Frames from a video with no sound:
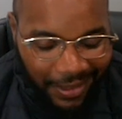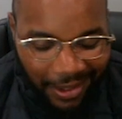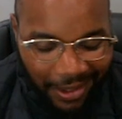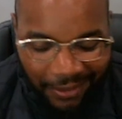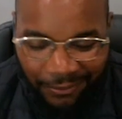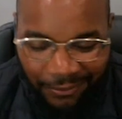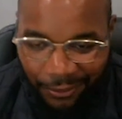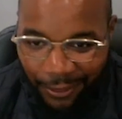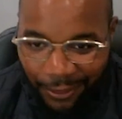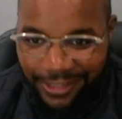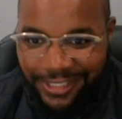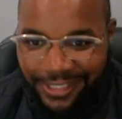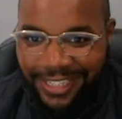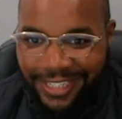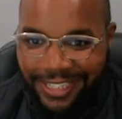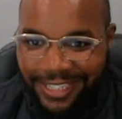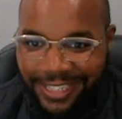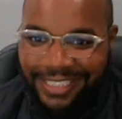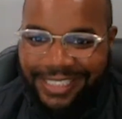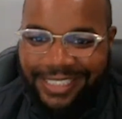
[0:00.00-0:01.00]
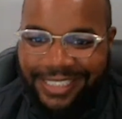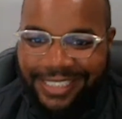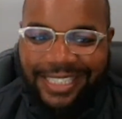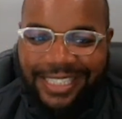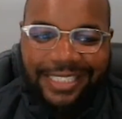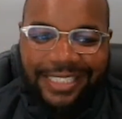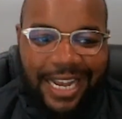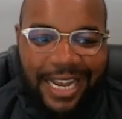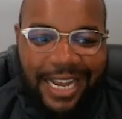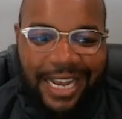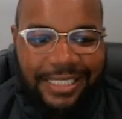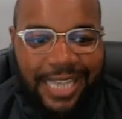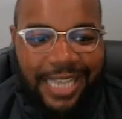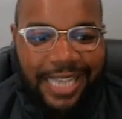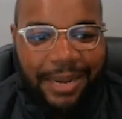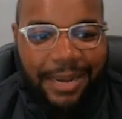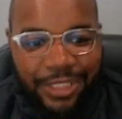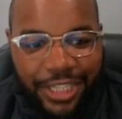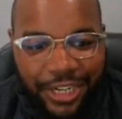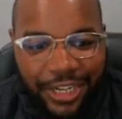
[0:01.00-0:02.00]
unfortunately, since
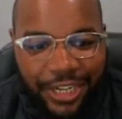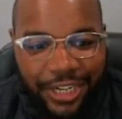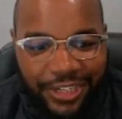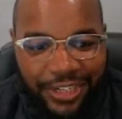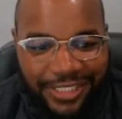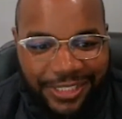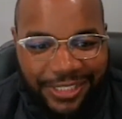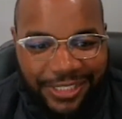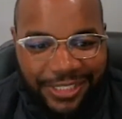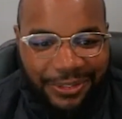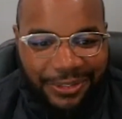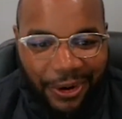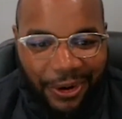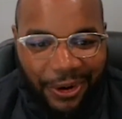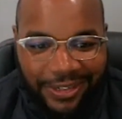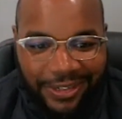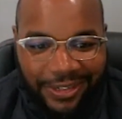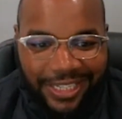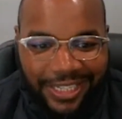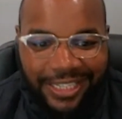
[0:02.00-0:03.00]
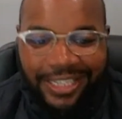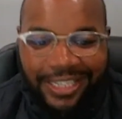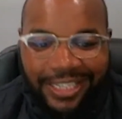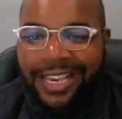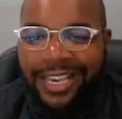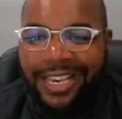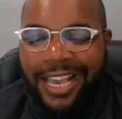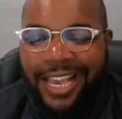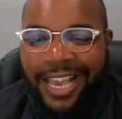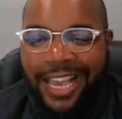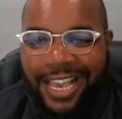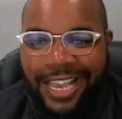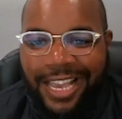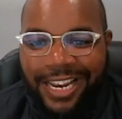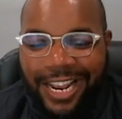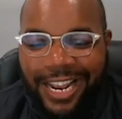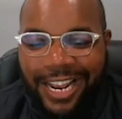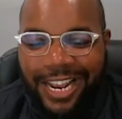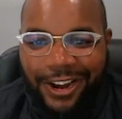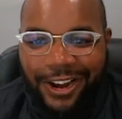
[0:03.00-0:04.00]
cybersecurity is so daunting
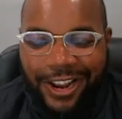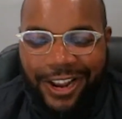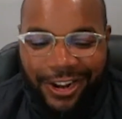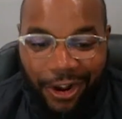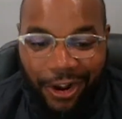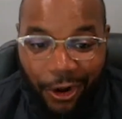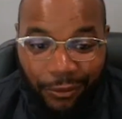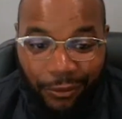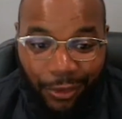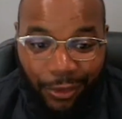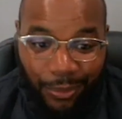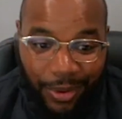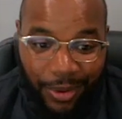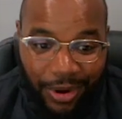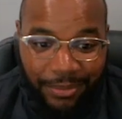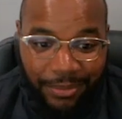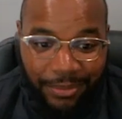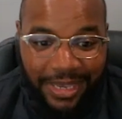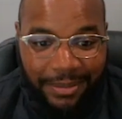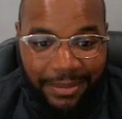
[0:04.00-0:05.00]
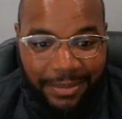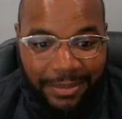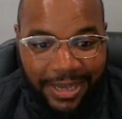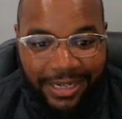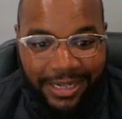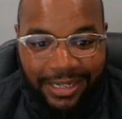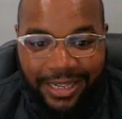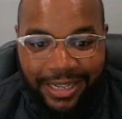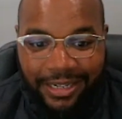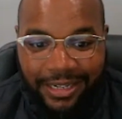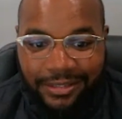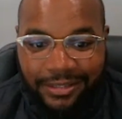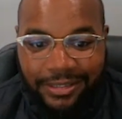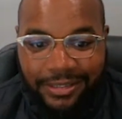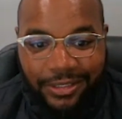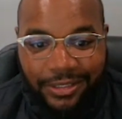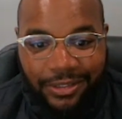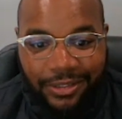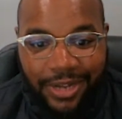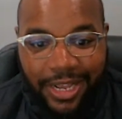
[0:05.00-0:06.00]
and overwhelming, many
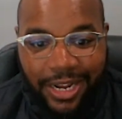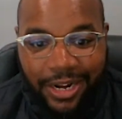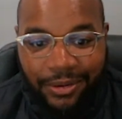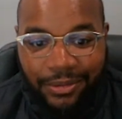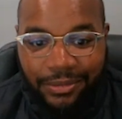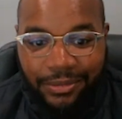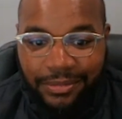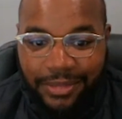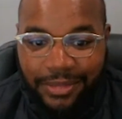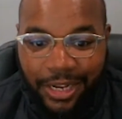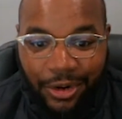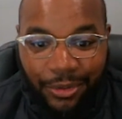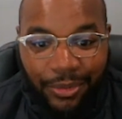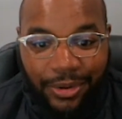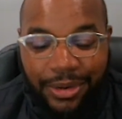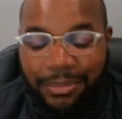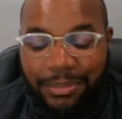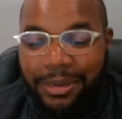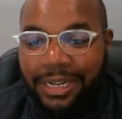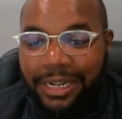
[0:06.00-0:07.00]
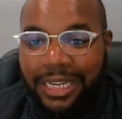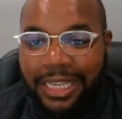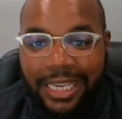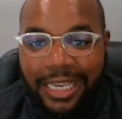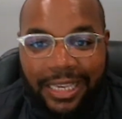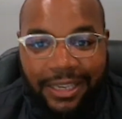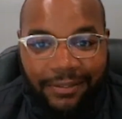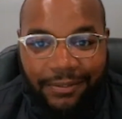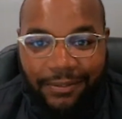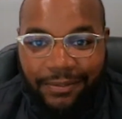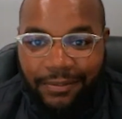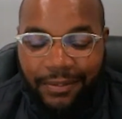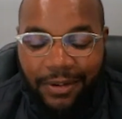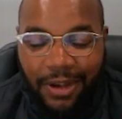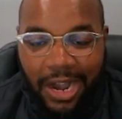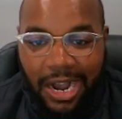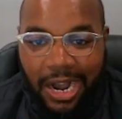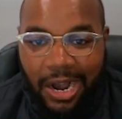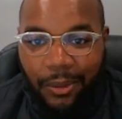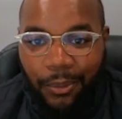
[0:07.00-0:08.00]
leaders, you know, they don't want to believe
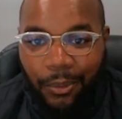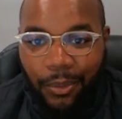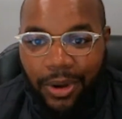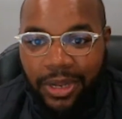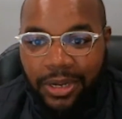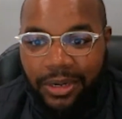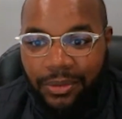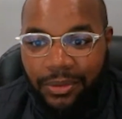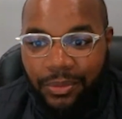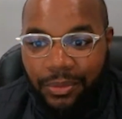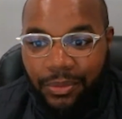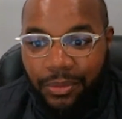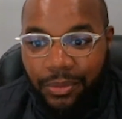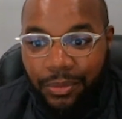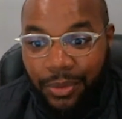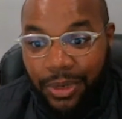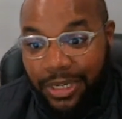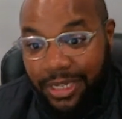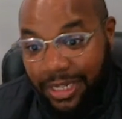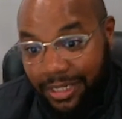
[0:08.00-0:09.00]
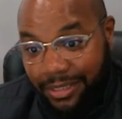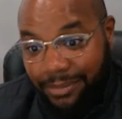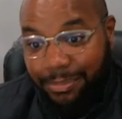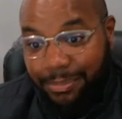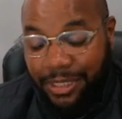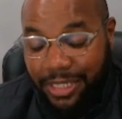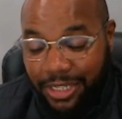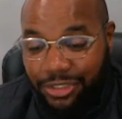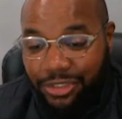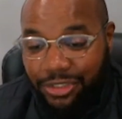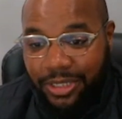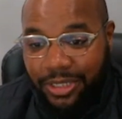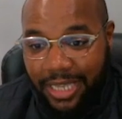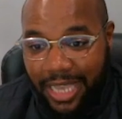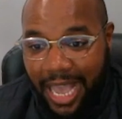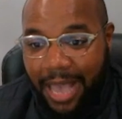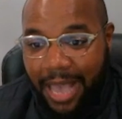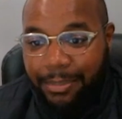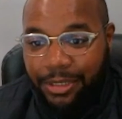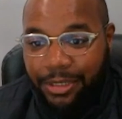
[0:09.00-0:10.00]
what could potentially
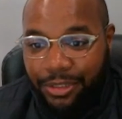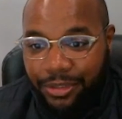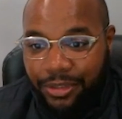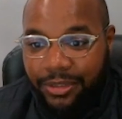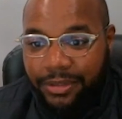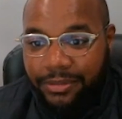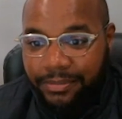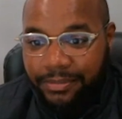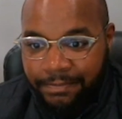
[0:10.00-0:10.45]
happen to them.